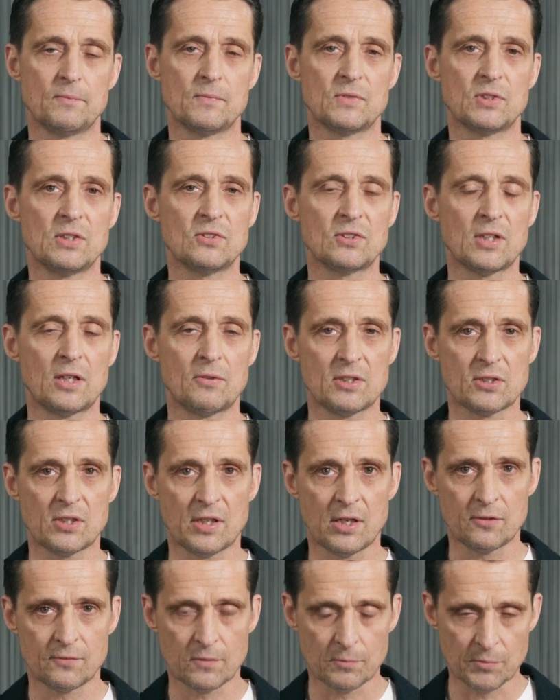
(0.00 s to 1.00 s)
Since I
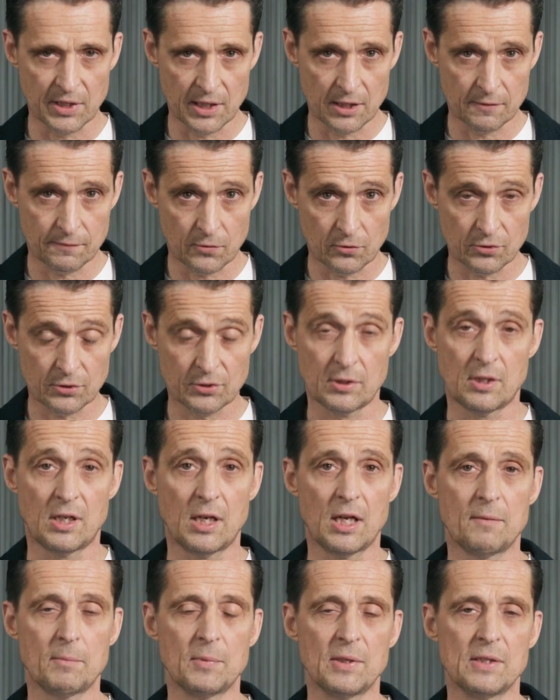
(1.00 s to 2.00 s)
retired from the Air Force,
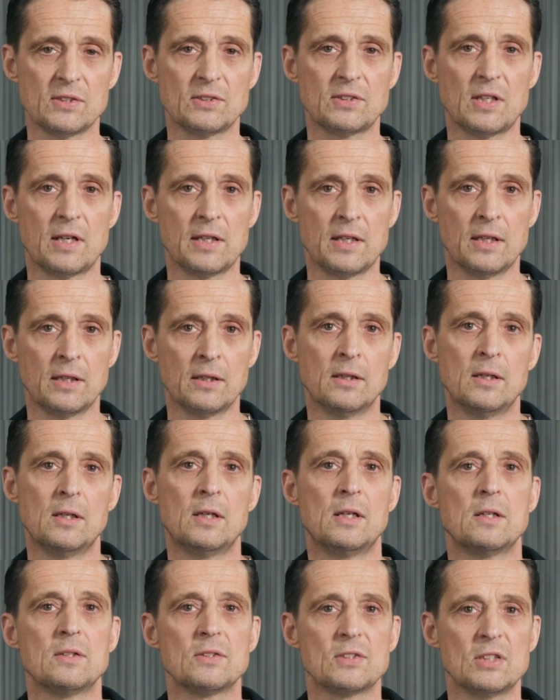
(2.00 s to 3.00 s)
I have been studying
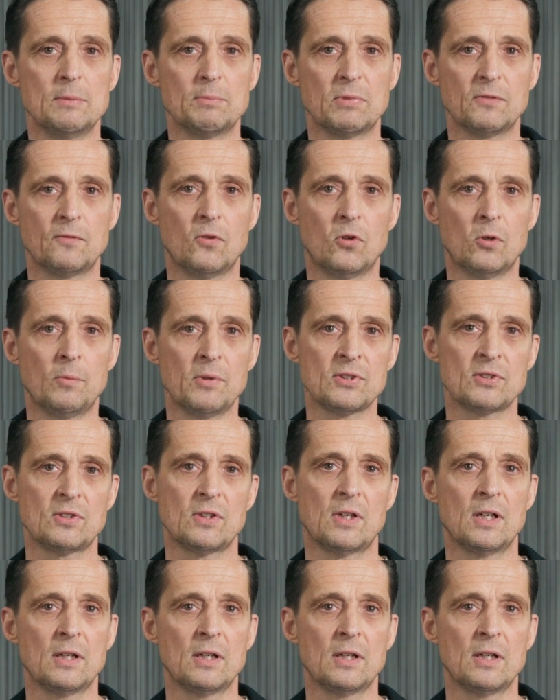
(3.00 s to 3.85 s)
team performance.